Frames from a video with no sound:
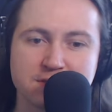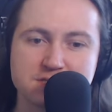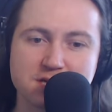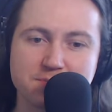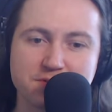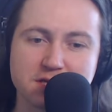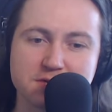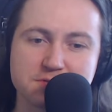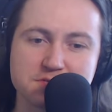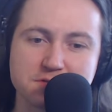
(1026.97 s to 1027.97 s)
Some think
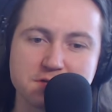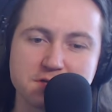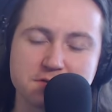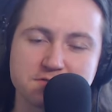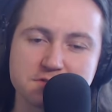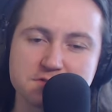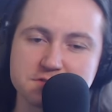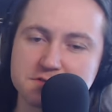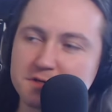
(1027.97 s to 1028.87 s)
it was due to Universal